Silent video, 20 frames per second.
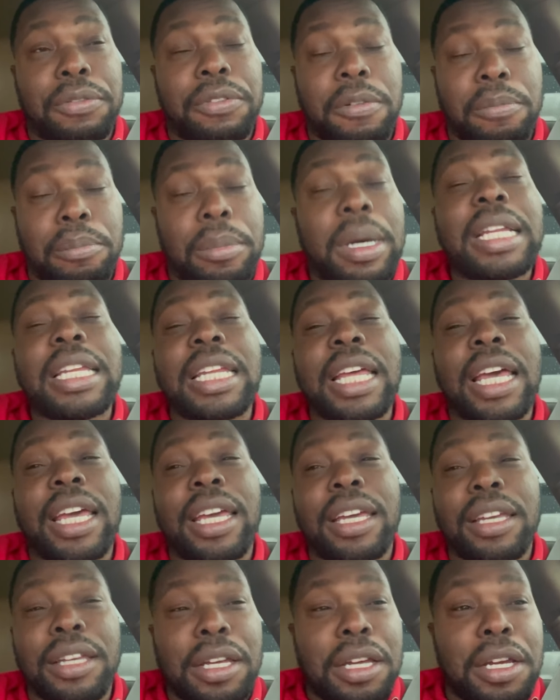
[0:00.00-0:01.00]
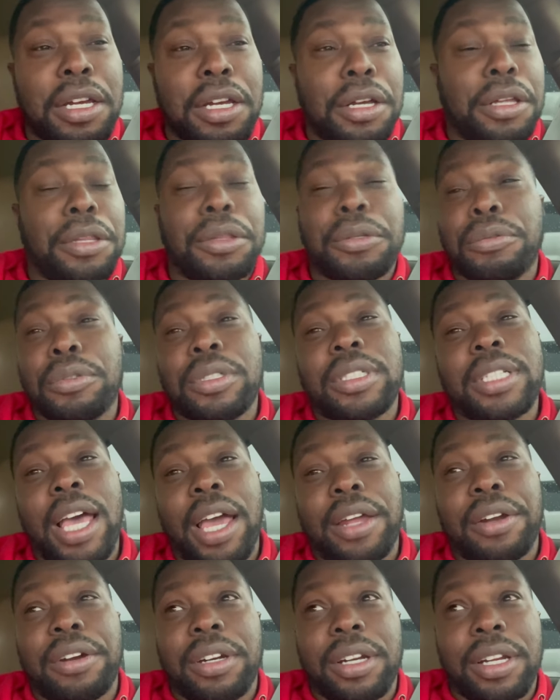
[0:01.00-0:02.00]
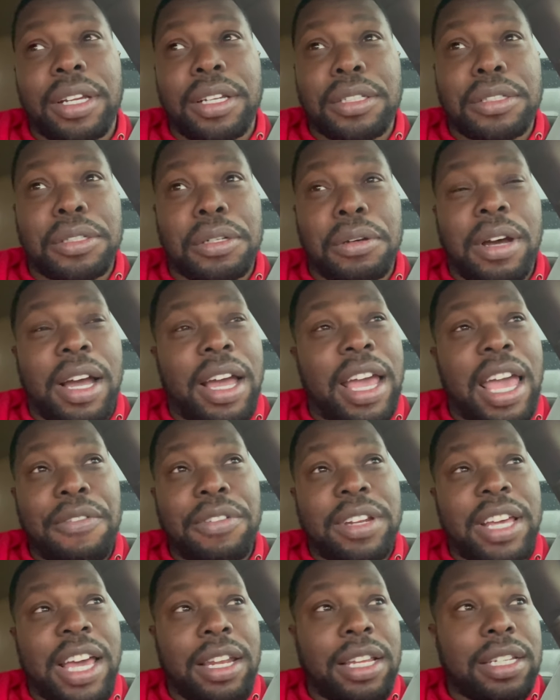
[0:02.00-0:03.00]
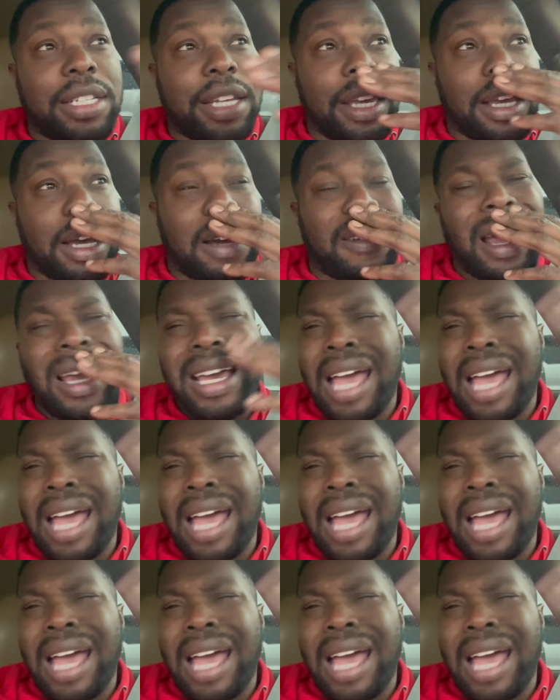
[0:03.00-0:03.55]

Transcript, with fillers: Monday through Saturday. So I haven't had a day off.